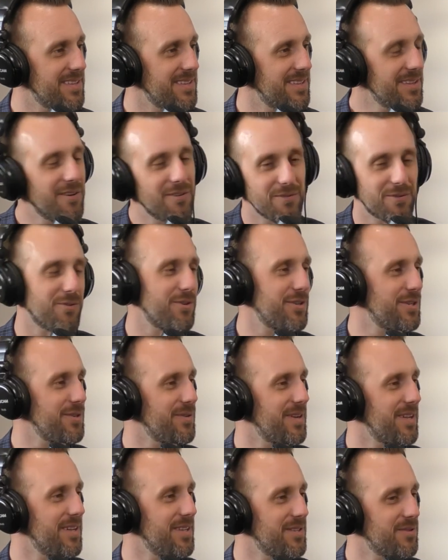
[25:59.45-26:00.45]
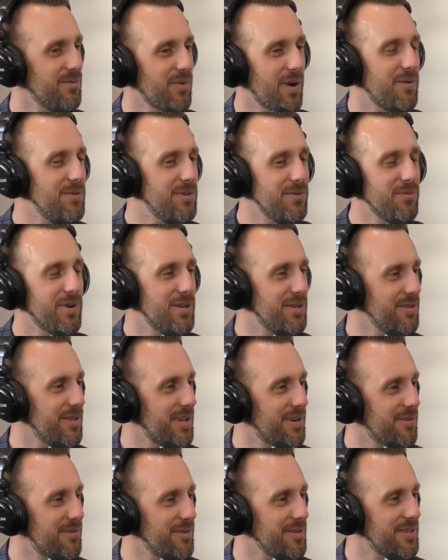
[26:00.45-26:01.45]
No, of course you wouldn't. So why would you want to do that
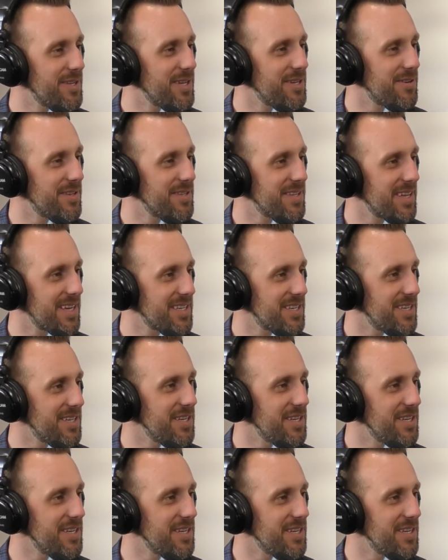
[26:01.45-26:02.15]
in a real estate transaction?